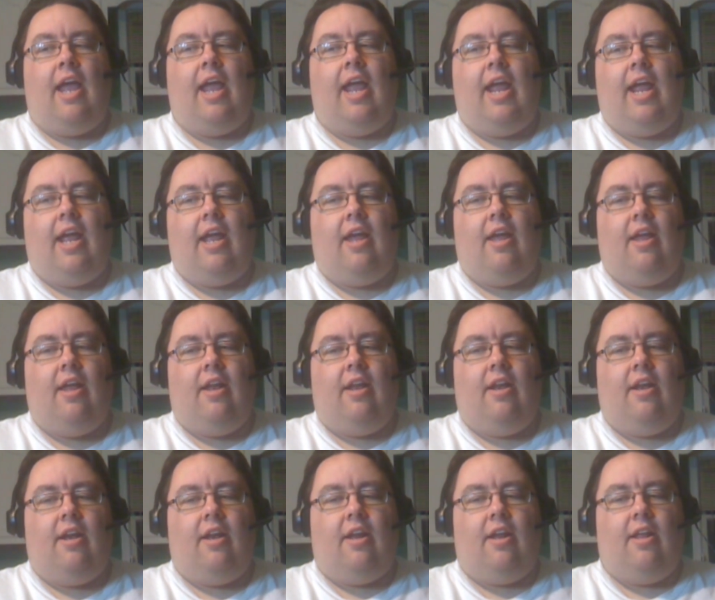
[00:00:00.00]

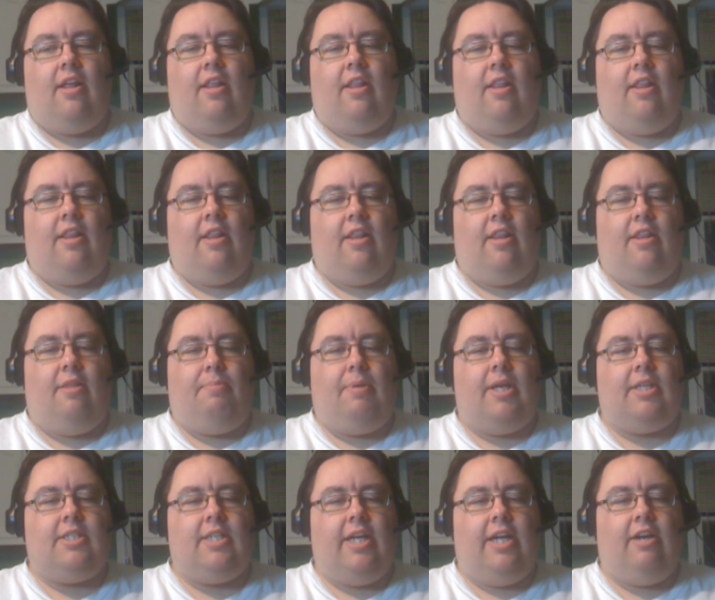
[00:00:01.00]
And the
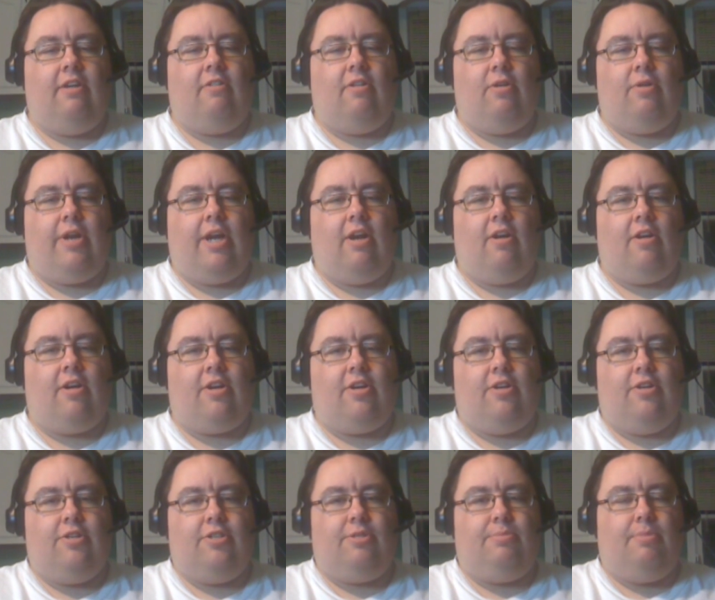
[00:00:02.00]
peasant hero
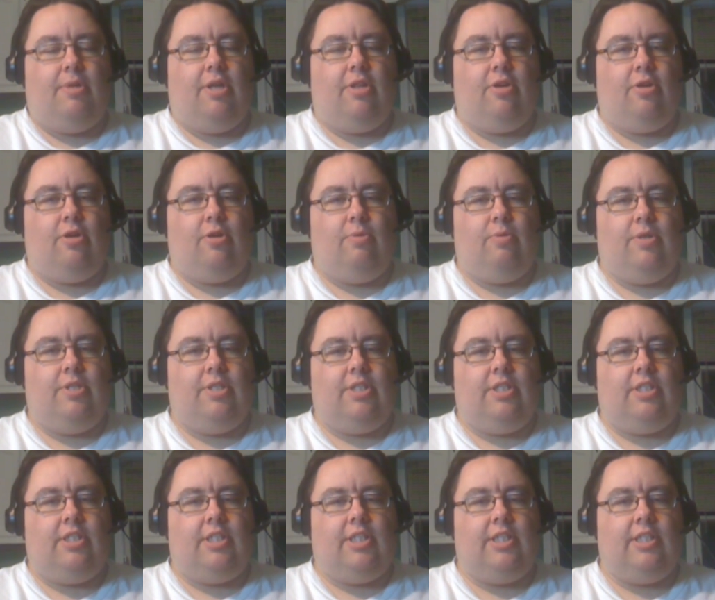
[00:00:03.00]
character's mother
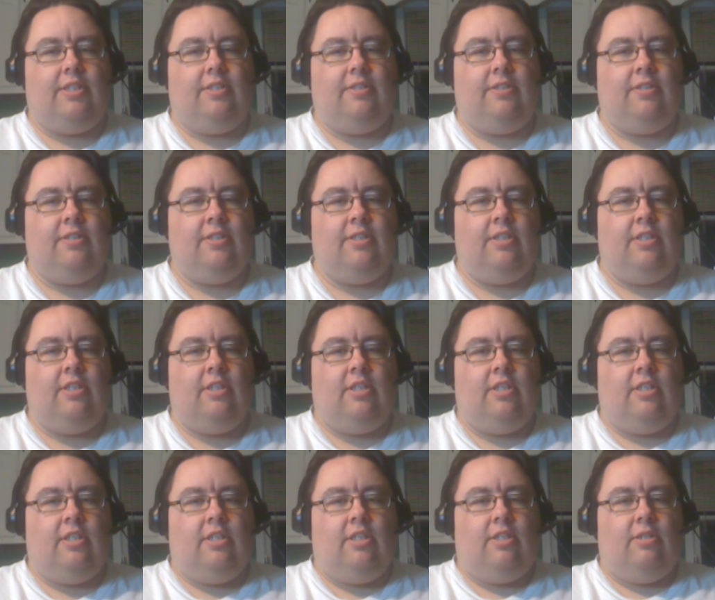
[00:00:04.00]
was,
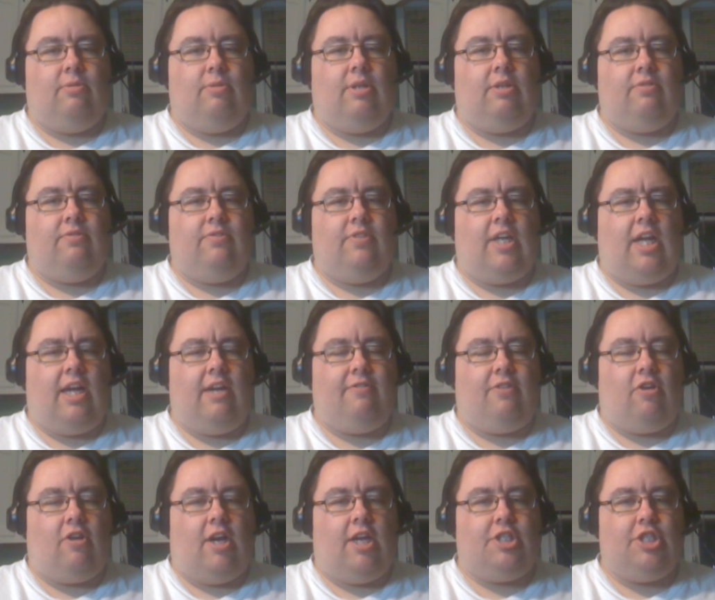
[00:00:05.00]
well, kind of
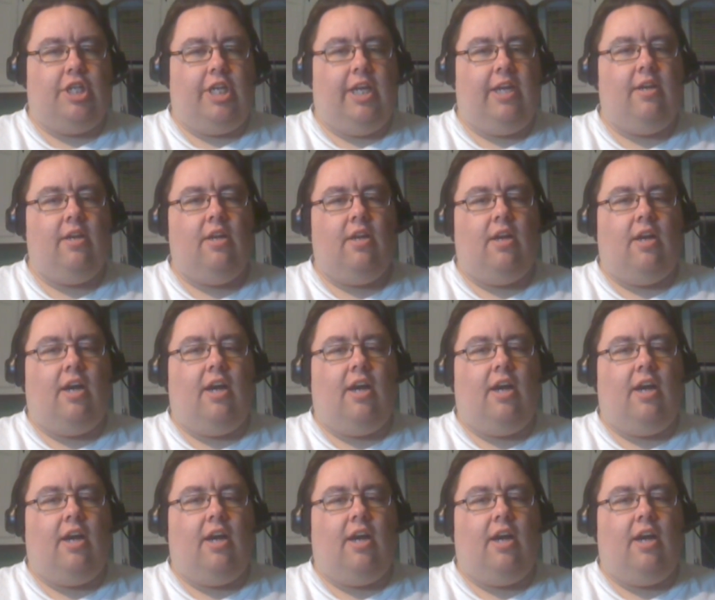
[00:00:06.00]
crotchety.